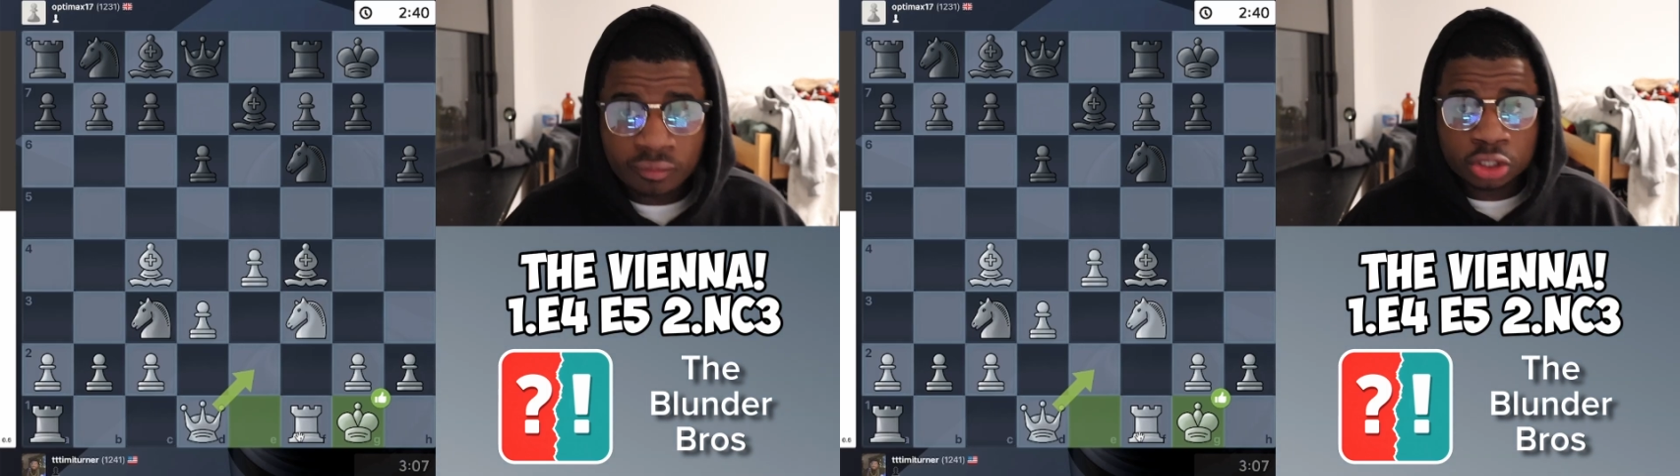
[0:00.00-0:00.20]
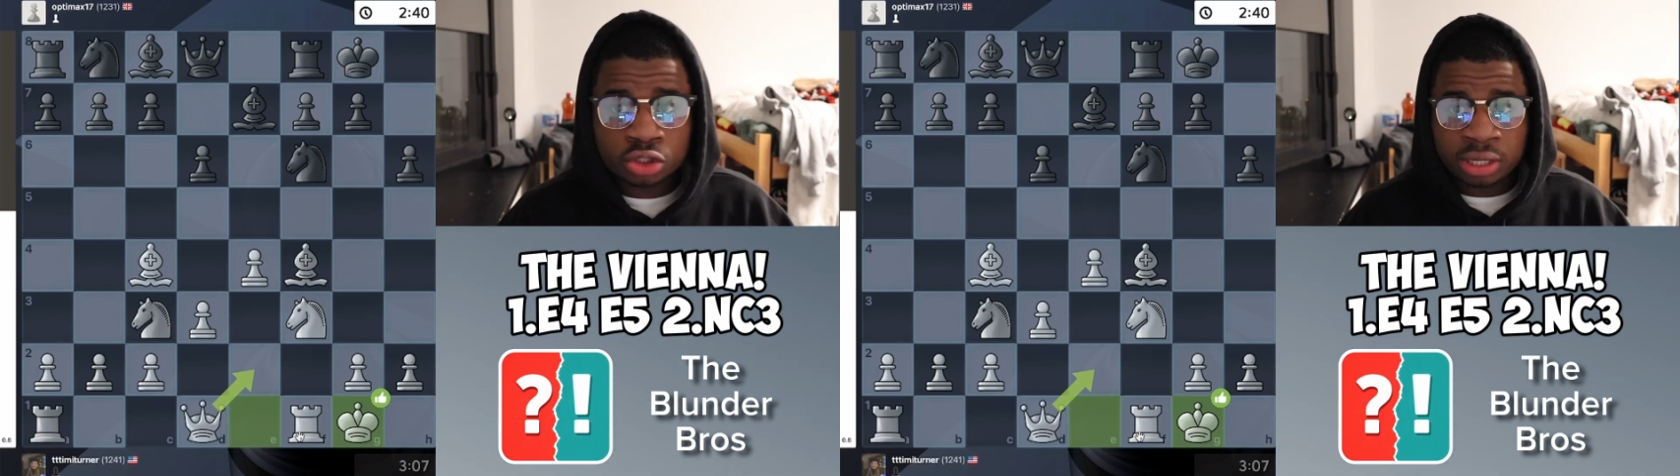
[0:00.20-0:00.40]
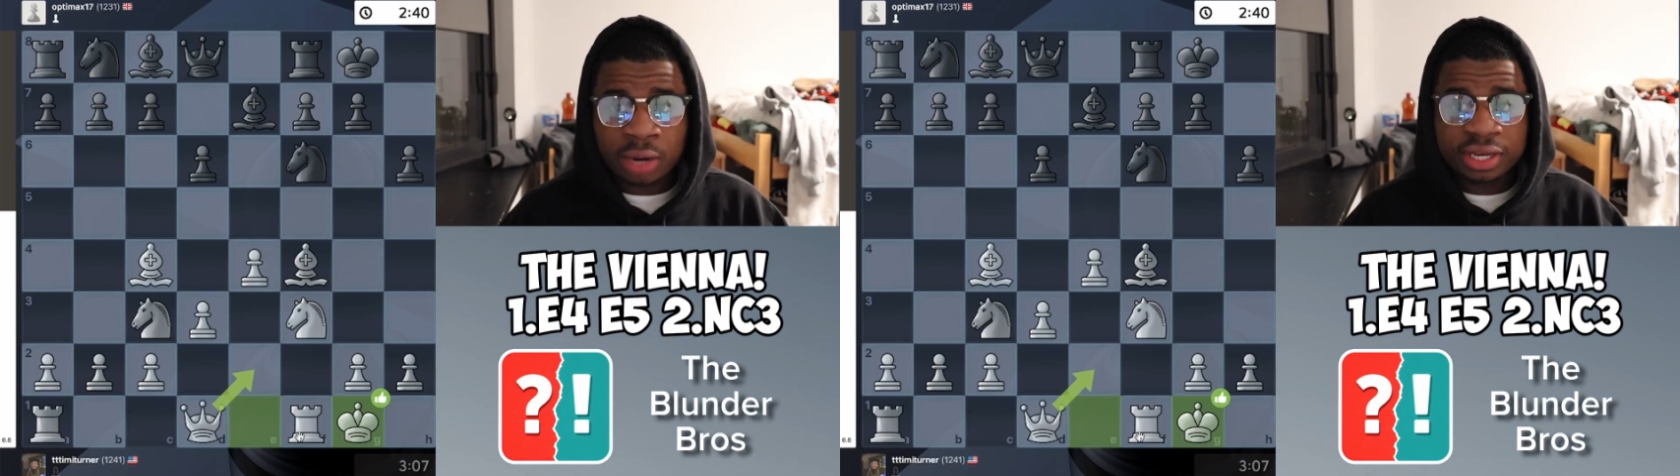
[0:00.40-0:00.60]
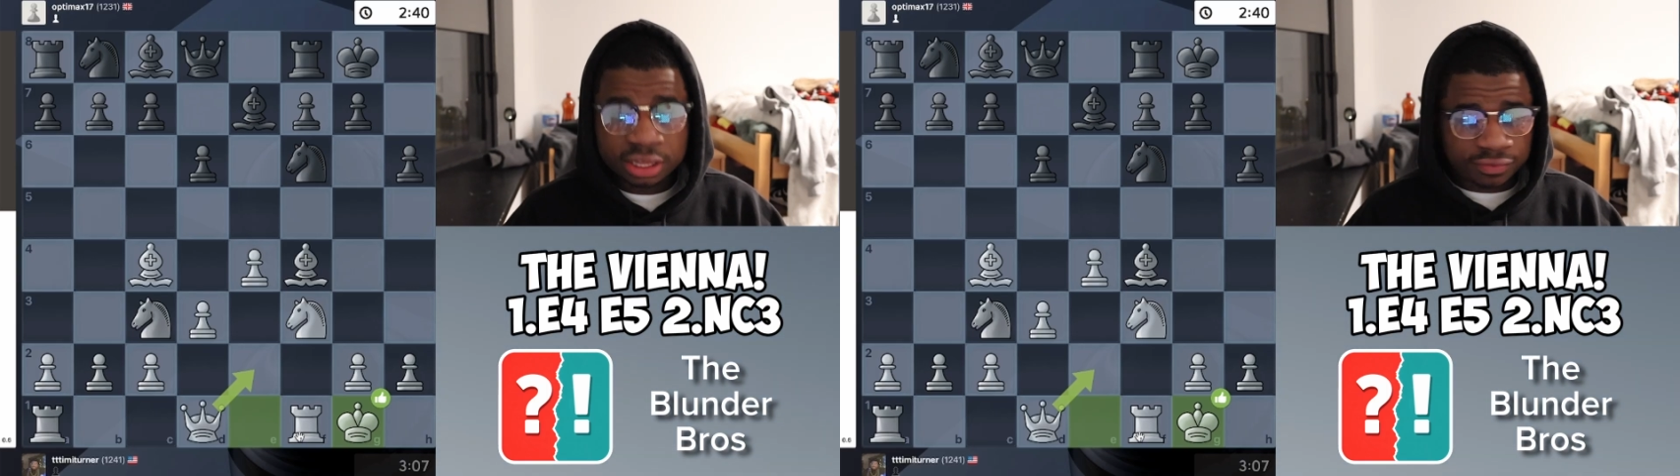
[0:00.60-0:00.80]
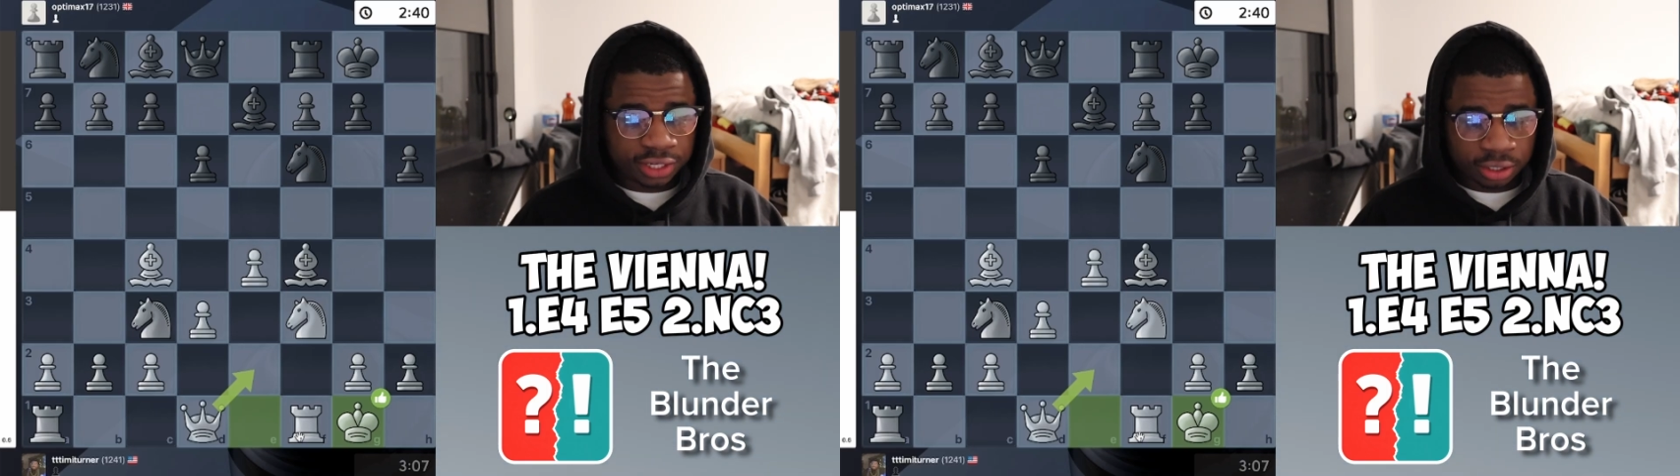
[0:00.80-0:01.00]
So now
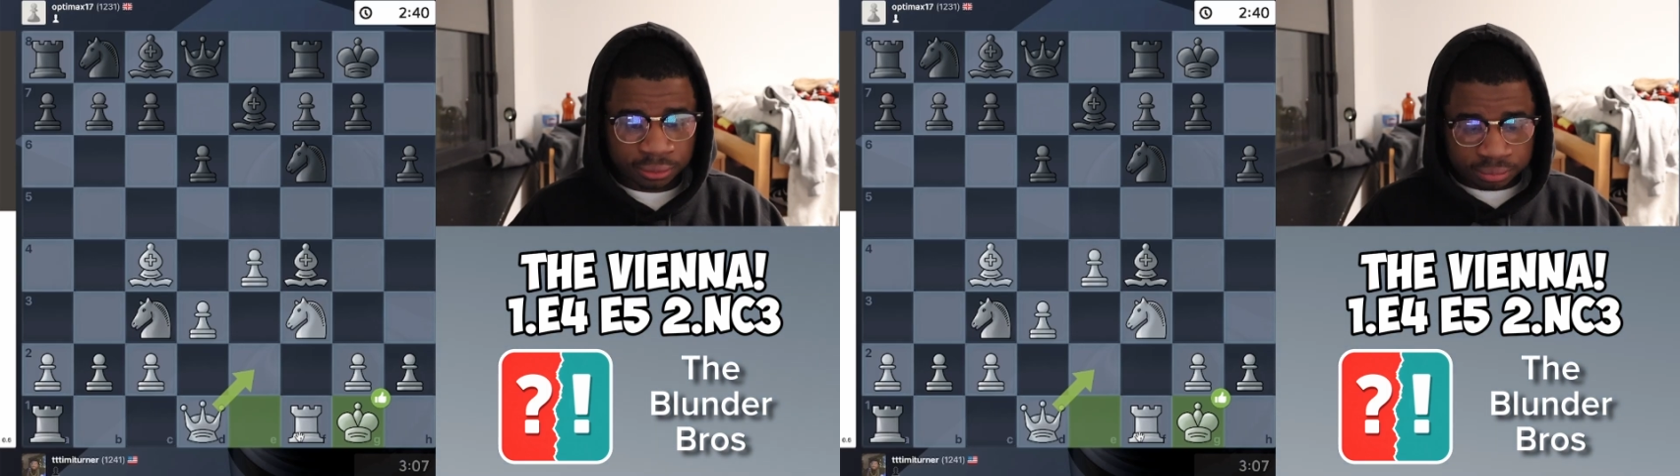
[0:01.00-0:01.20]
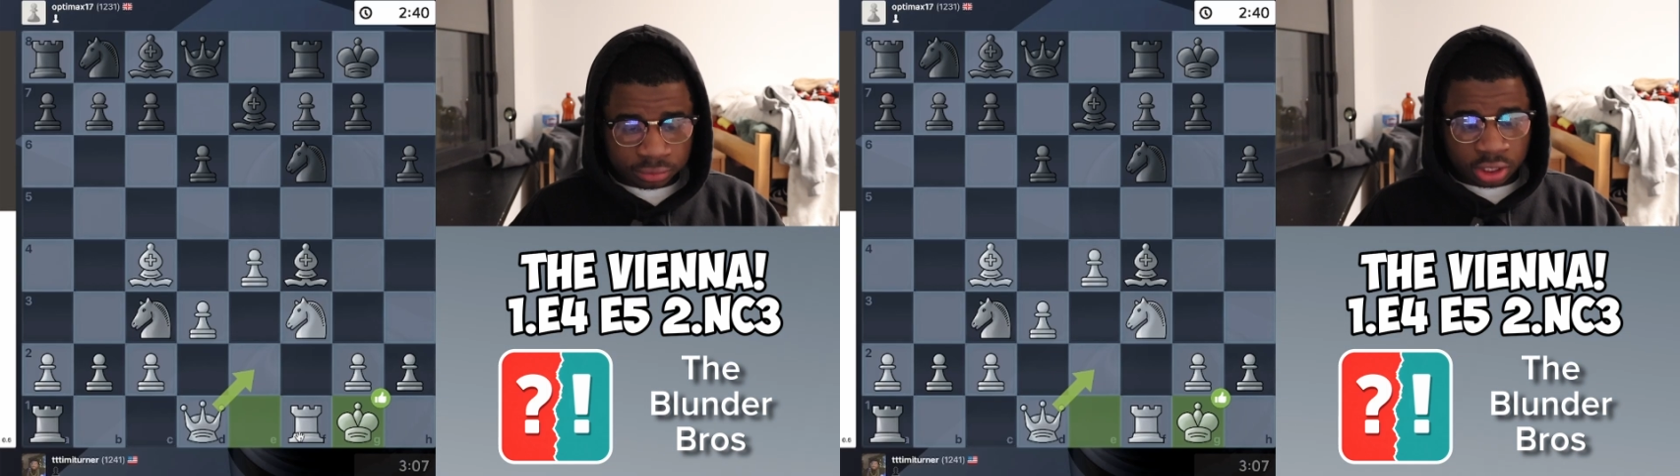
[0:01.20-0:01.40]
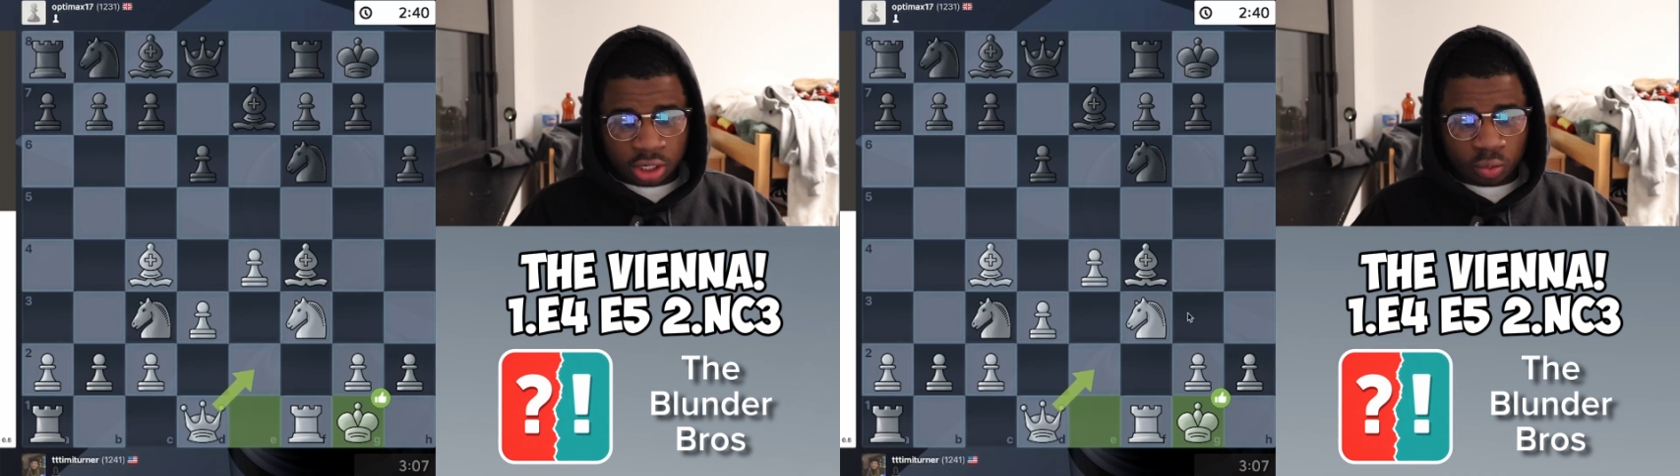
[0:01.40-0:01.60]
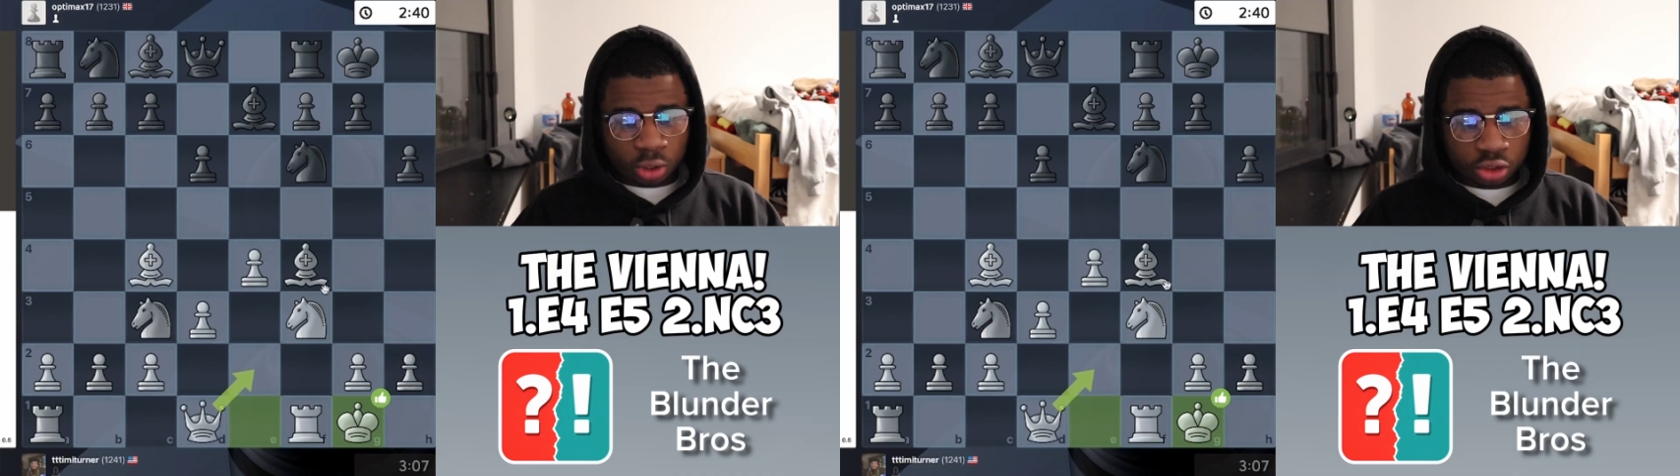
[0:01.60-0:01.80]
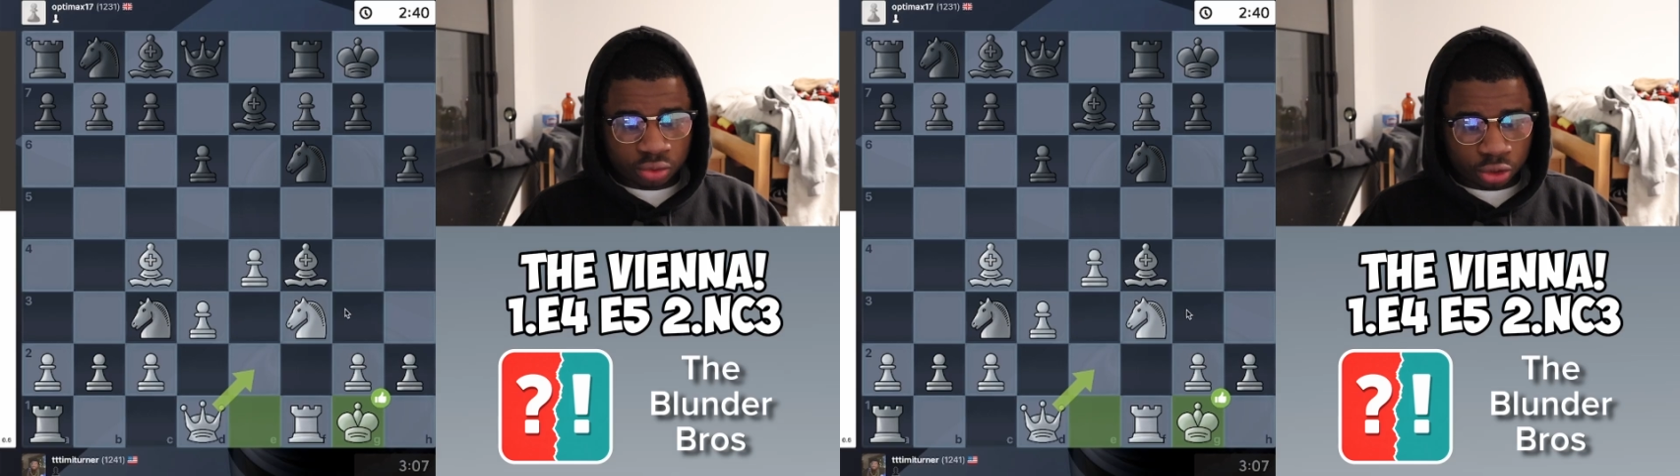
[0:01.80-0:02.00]
in the Vienna,
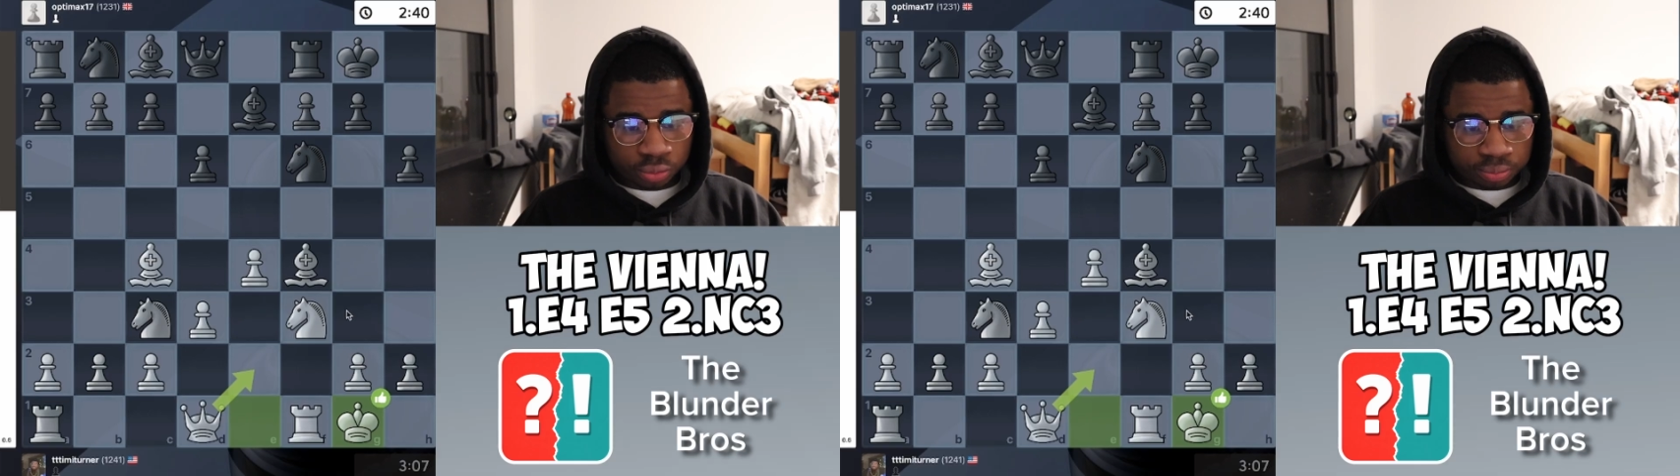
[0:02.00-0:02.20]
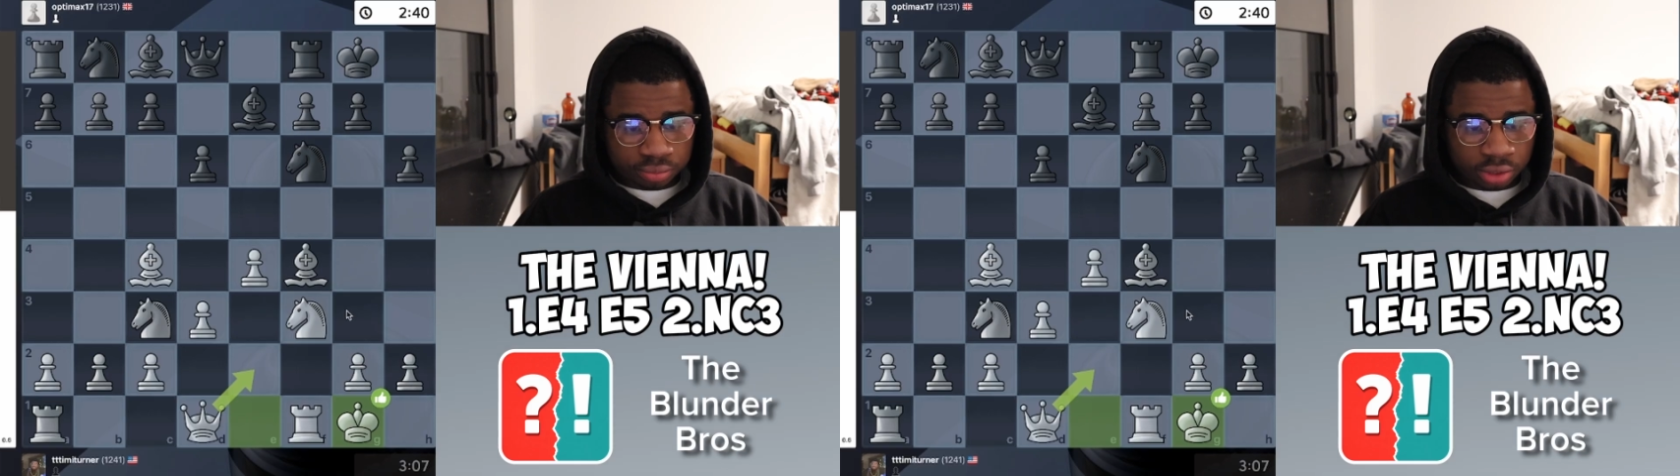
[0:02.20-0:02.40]
what you do